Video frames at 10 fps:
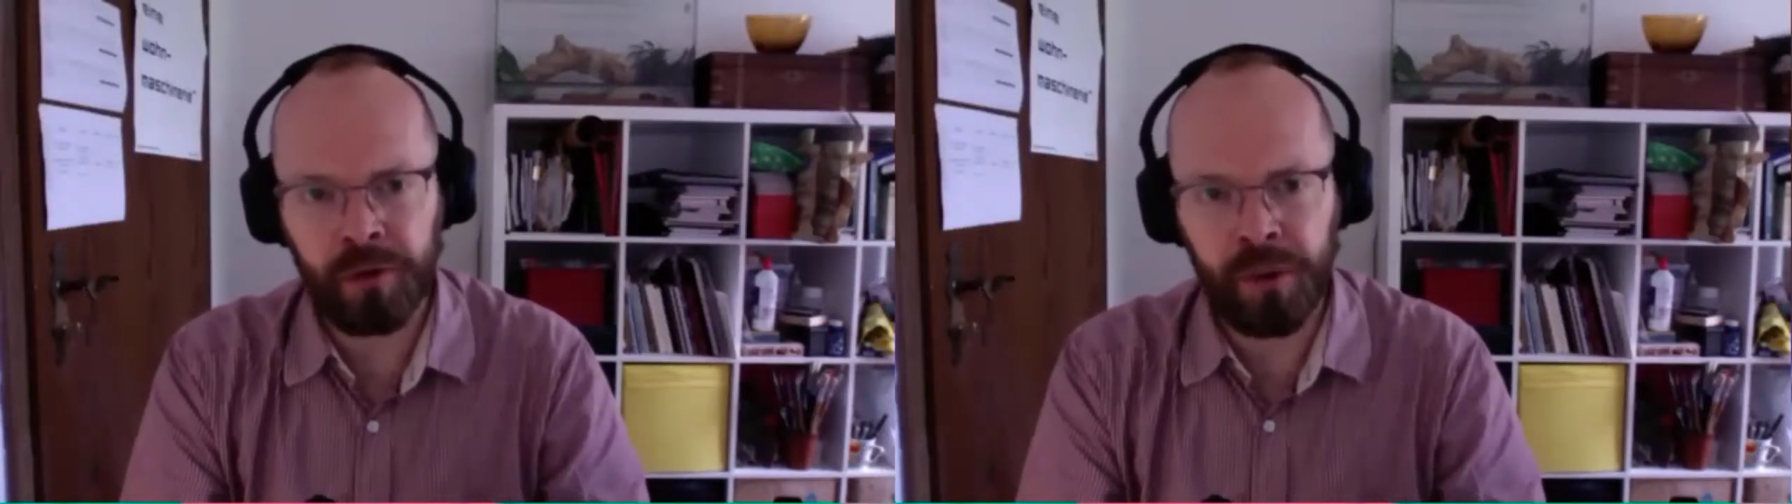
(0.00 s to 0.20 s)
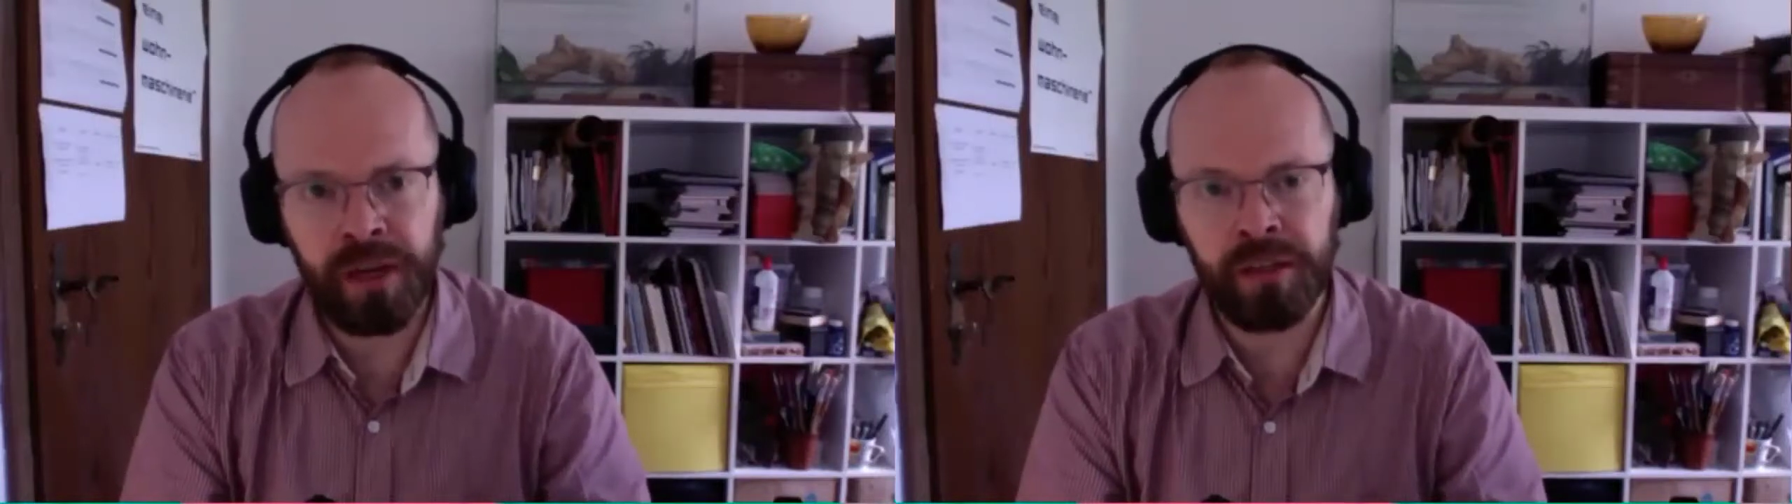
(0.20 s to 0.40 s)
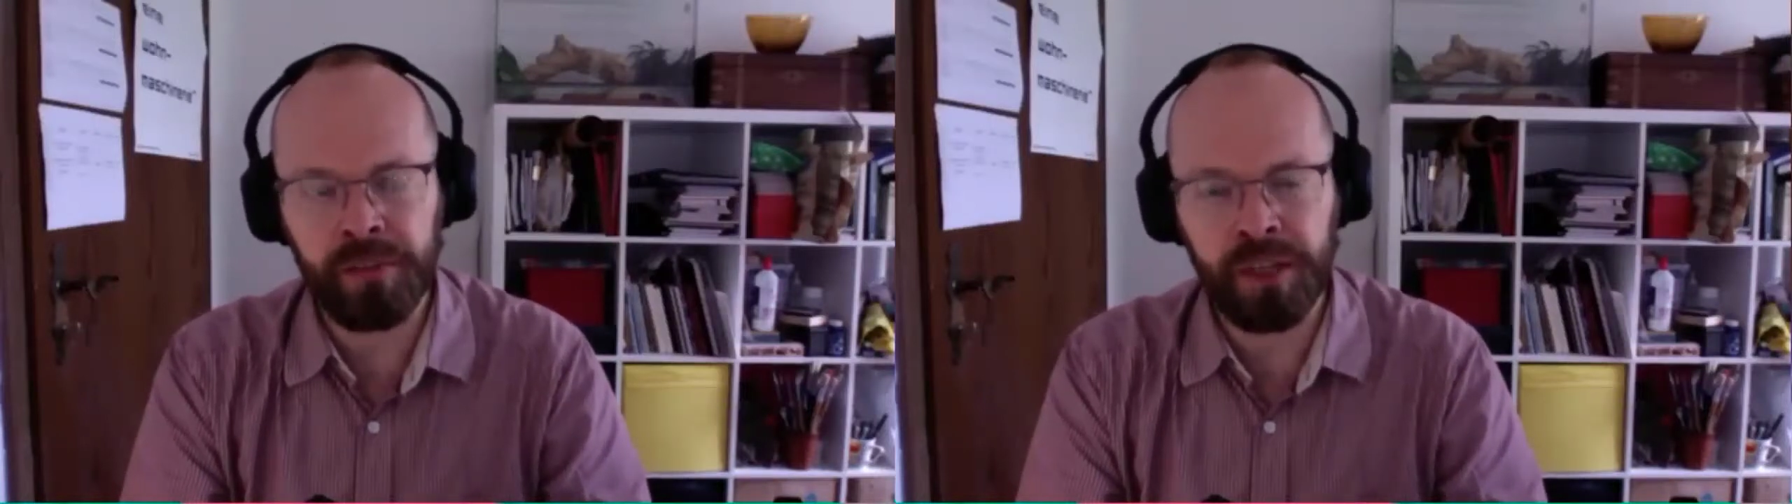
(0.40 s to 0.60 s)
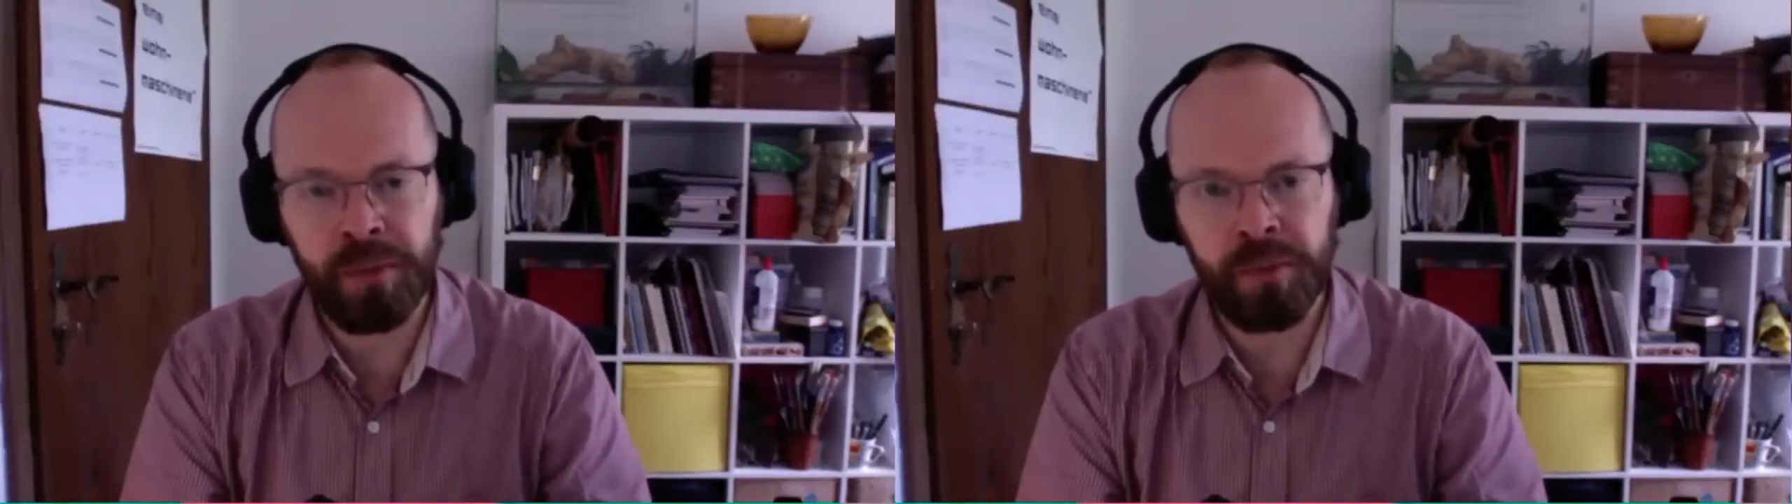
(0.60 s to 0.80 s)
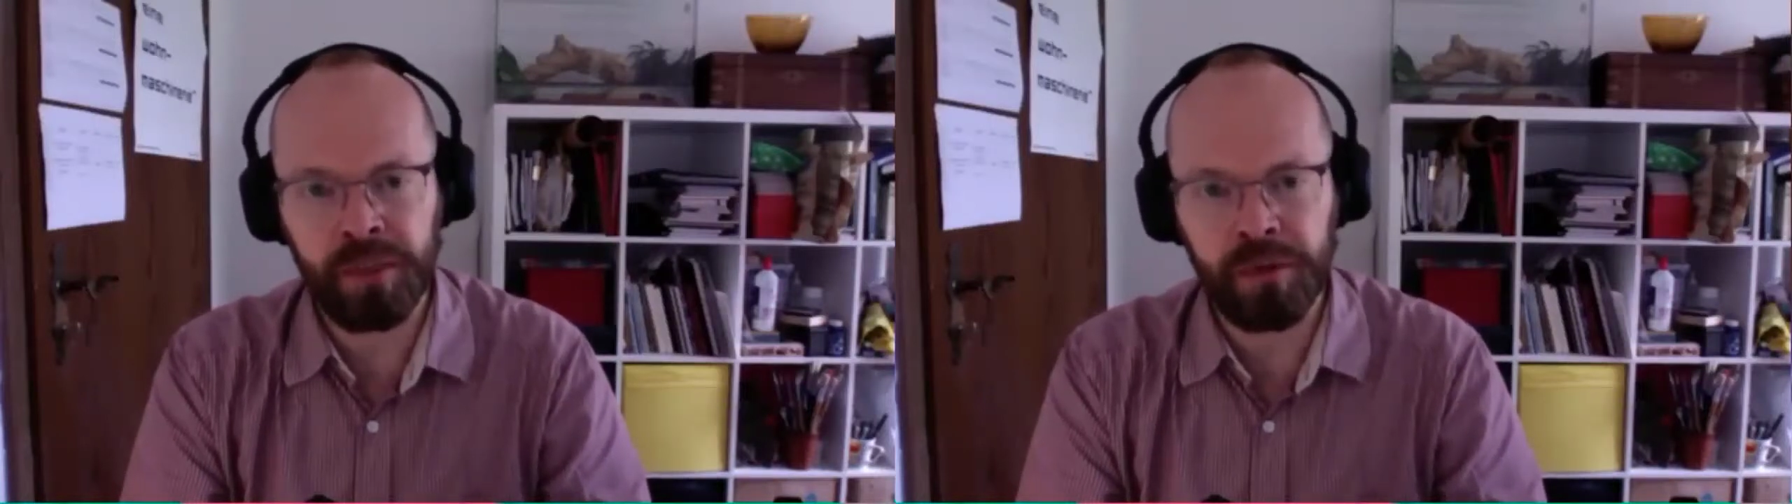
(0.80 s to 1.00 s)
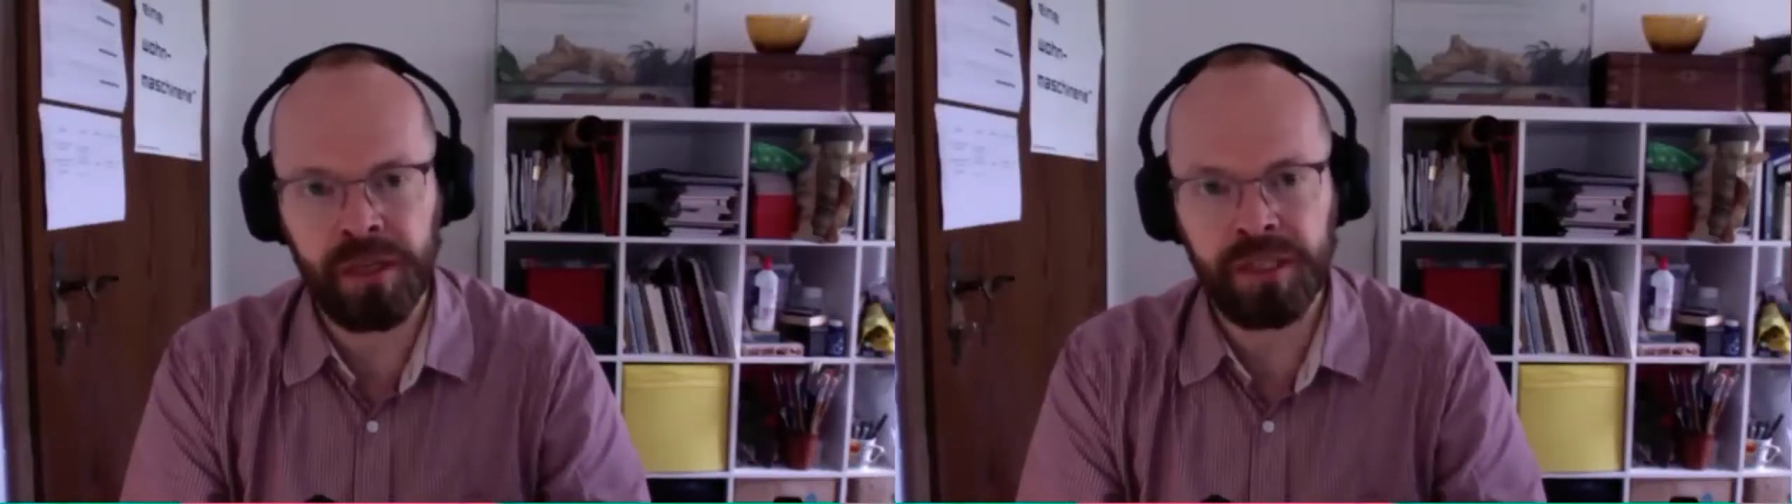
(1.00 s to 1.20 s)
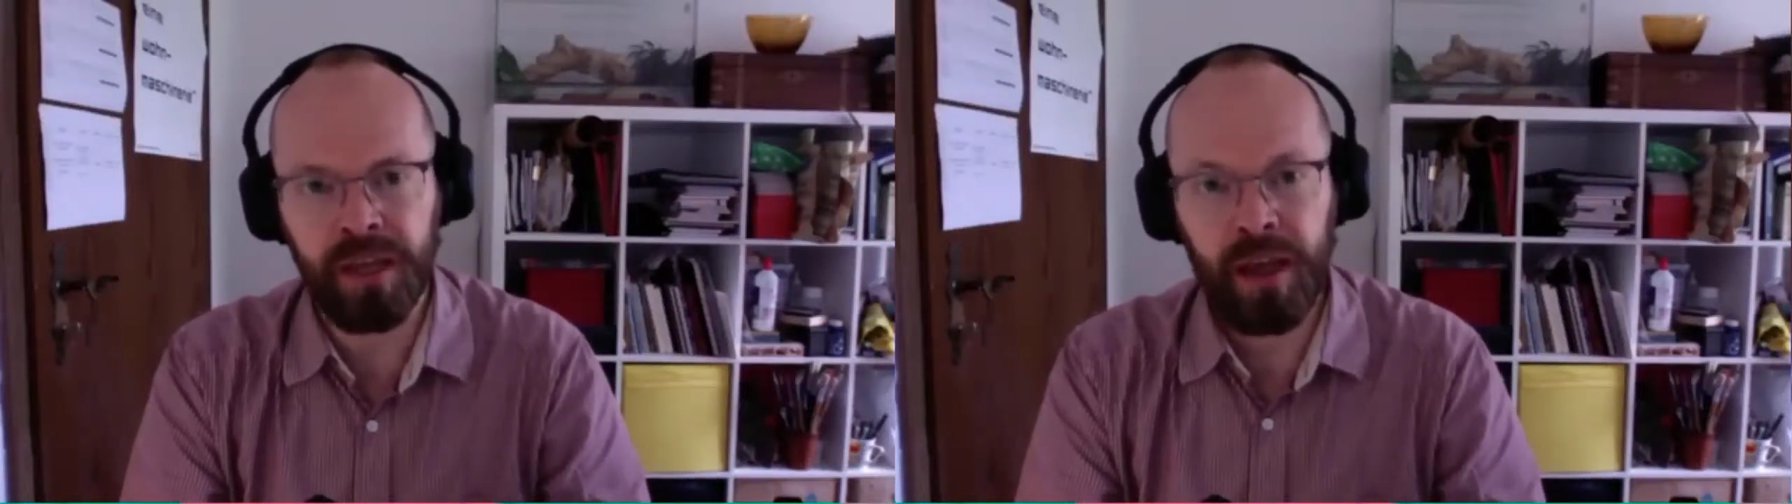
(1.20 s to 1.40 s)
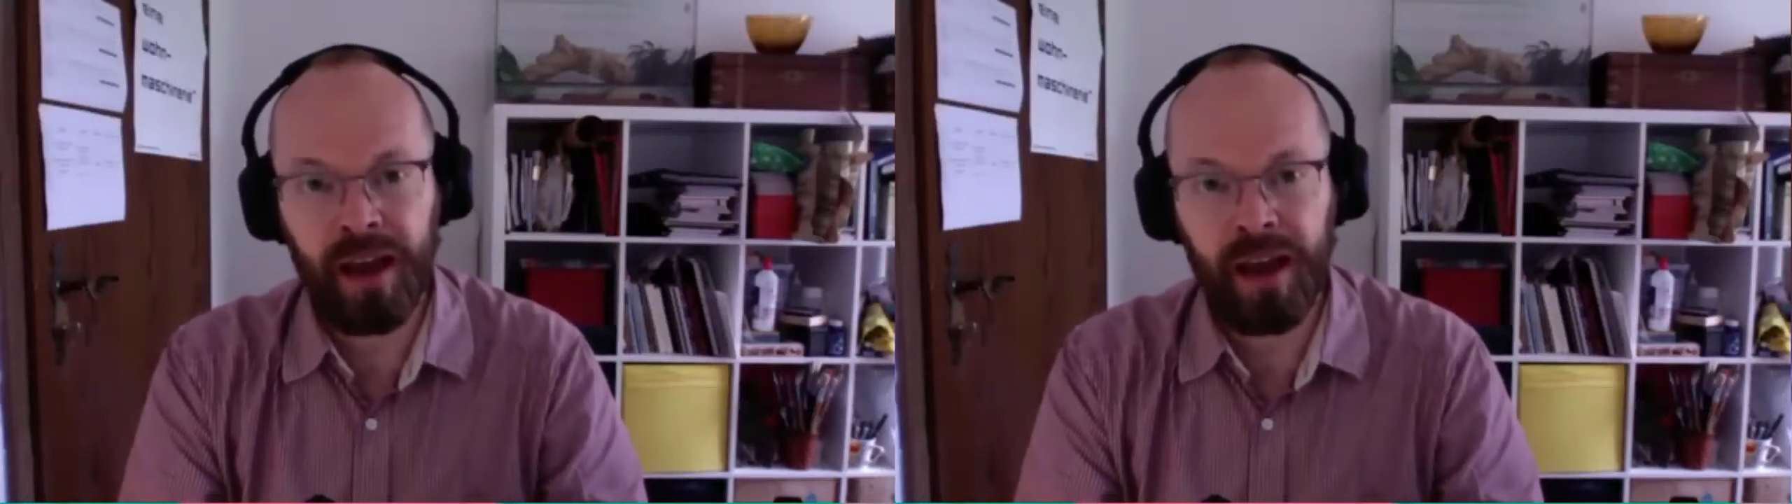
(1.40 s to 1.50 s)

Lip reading: quicker than most people do it.